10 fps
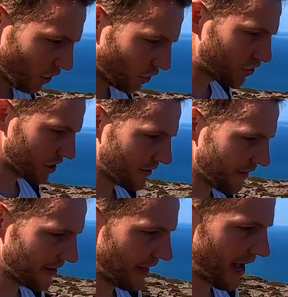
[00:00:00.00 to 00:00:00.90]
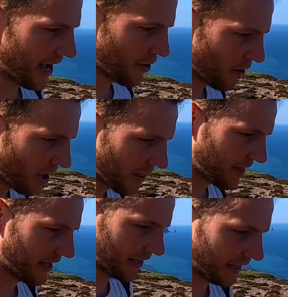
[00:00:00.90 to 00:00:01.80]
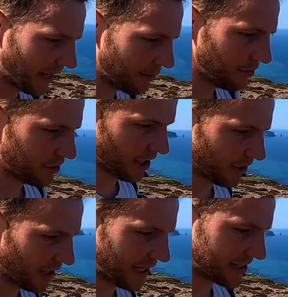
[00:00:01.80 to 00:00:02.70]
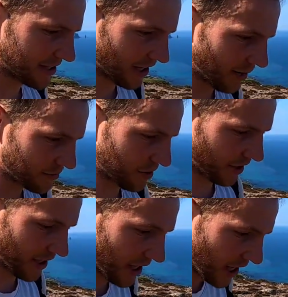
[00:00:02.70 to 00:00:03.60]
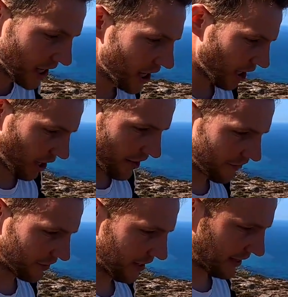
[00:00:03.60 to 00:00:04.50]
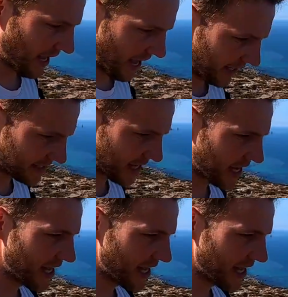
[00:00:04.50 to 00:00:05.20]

Usually find that out at the end of the day when you check your legs and they're absolutely covered in ticks.